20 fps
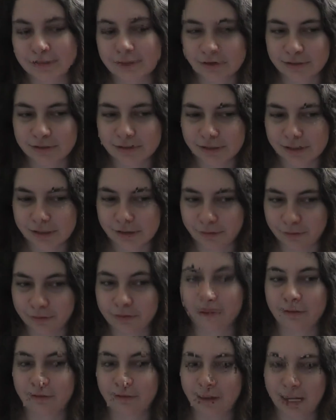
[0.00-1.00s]
Usually
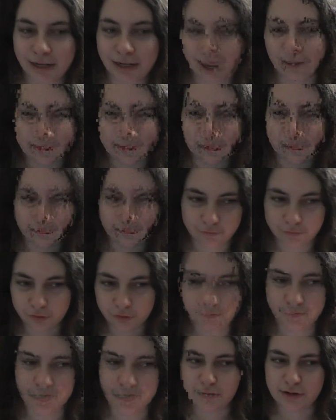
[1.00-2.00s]
also I like to do a
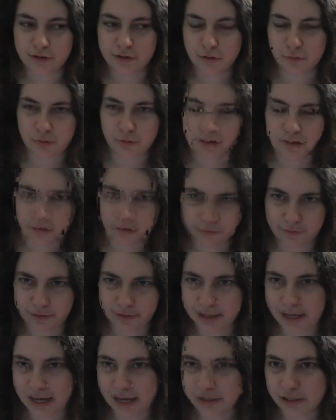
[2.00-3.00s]
few pages at once of
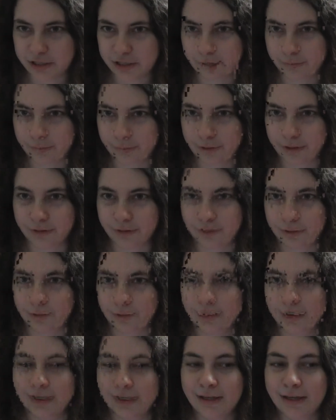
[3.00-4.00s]
sketching
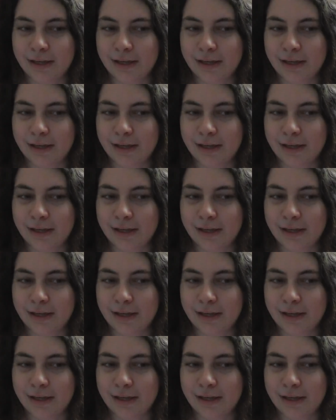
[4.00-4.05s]
because